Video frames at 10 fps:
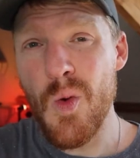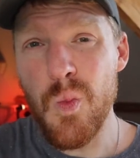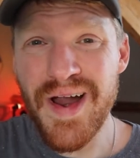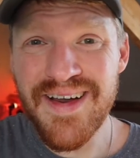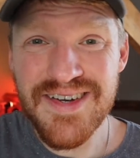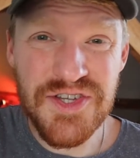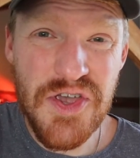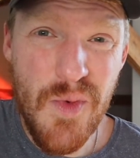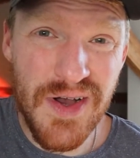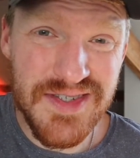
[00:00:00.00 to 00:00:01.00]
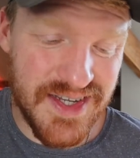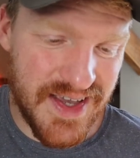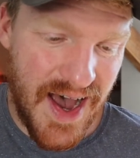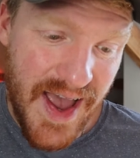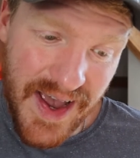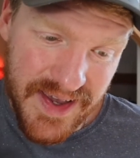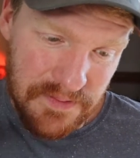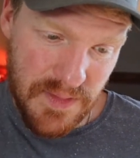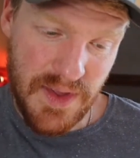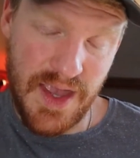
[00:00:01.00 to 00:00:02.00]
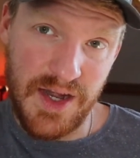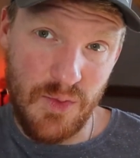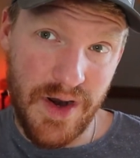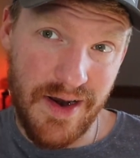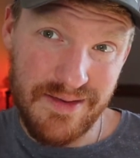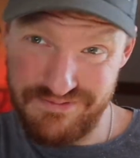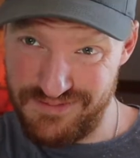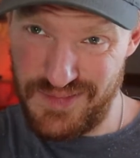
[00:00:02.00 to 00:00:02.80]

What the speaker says: Where do you want to kayak? Anywhere,